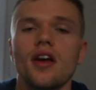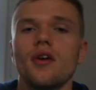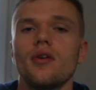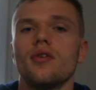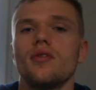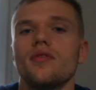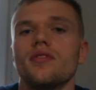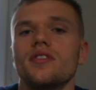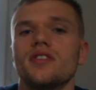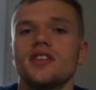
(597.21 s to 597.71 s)

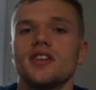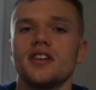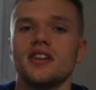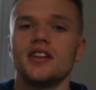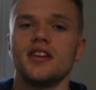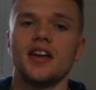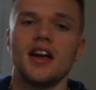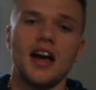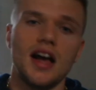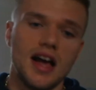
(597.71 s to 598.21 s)
Obviously,
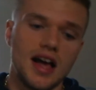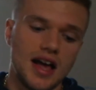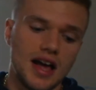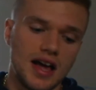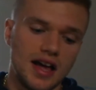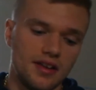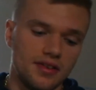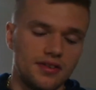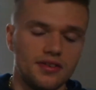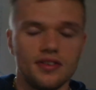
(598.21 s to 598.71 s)

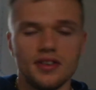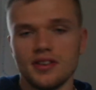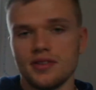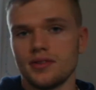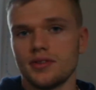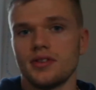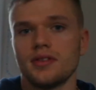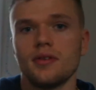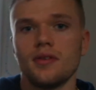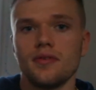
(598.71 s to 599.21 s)

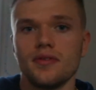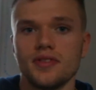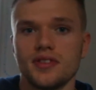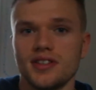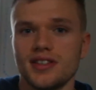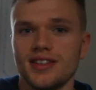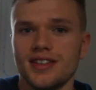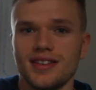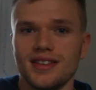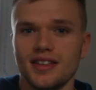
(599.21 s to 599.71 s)
this
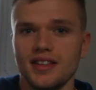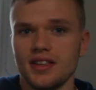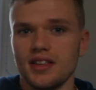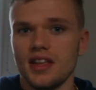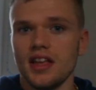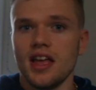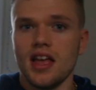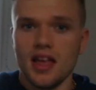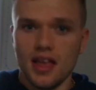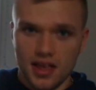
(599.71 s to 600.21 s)
obviously
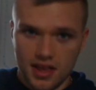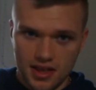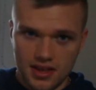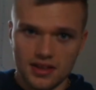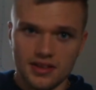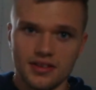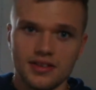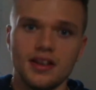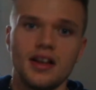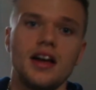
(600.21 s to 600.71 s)

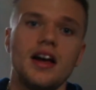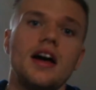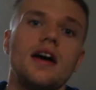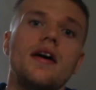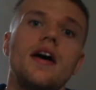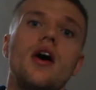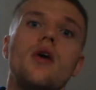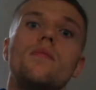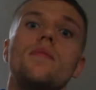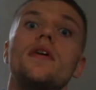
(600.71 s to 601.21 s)
is
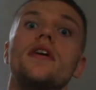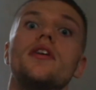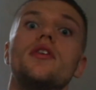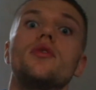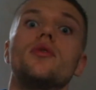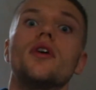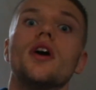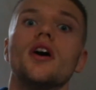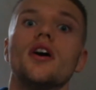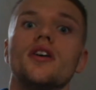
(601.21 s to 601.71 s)
helping you
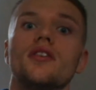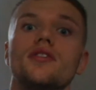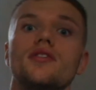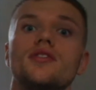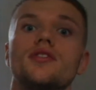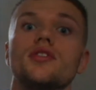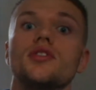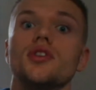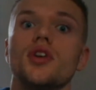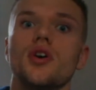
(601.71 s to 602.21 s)
guys
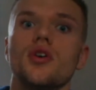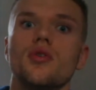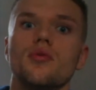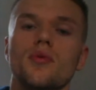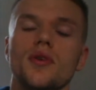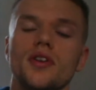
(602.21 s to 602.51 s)
to know whether